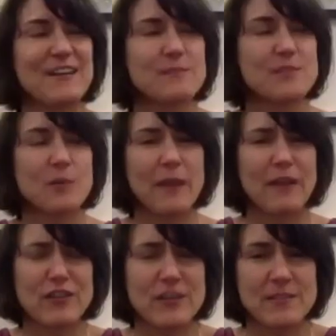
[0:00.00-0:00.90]
So a
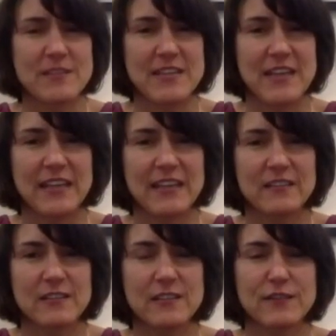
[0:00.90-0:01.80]
microchip is a tiny
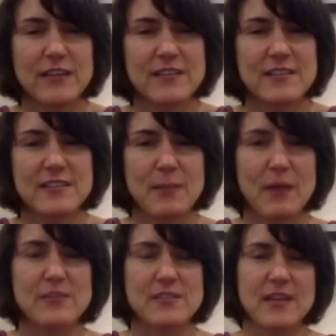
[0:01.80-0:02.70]
little device that's
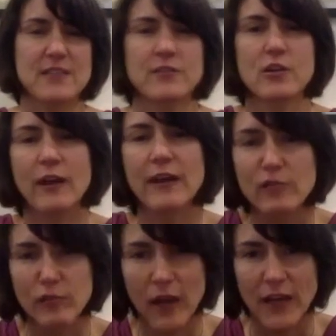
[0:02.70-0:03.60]
about the size of a grain
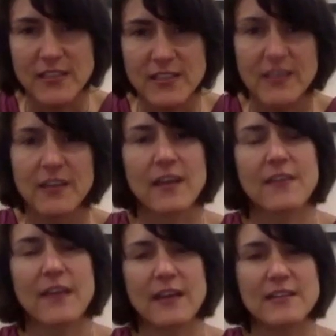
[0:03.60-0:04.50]
of rice
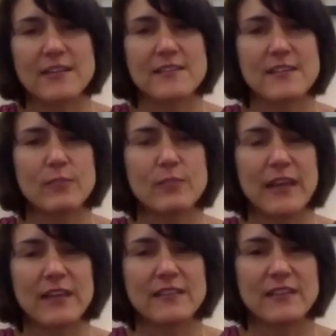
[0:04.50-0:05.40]
that is
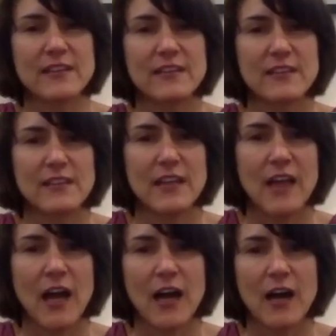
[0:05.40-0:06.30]
implanted
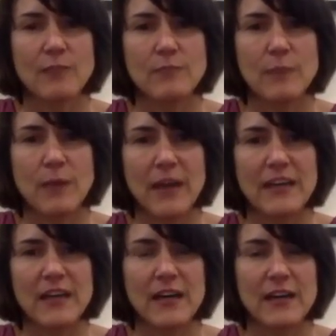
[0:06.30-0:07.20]
by
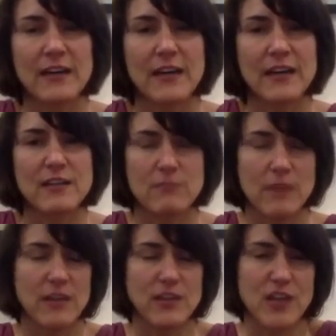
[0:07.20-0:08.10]
an
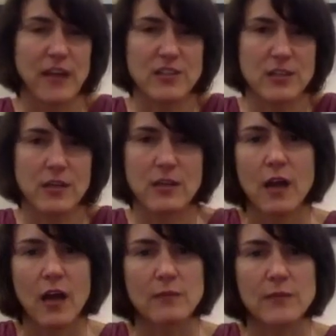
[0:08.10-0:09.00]
injector,
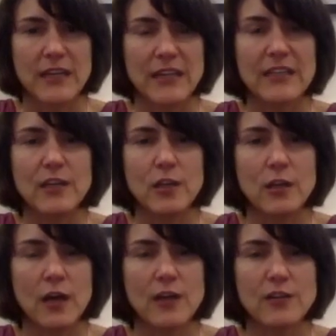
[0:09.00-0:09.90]
like a needle
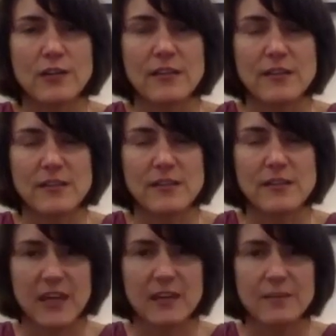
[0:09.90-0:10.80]
underneath the
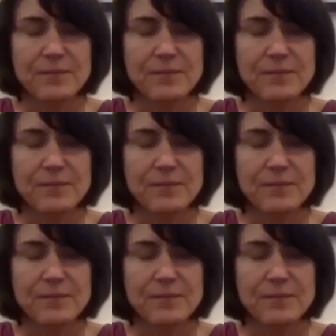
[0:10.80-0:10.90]
skin.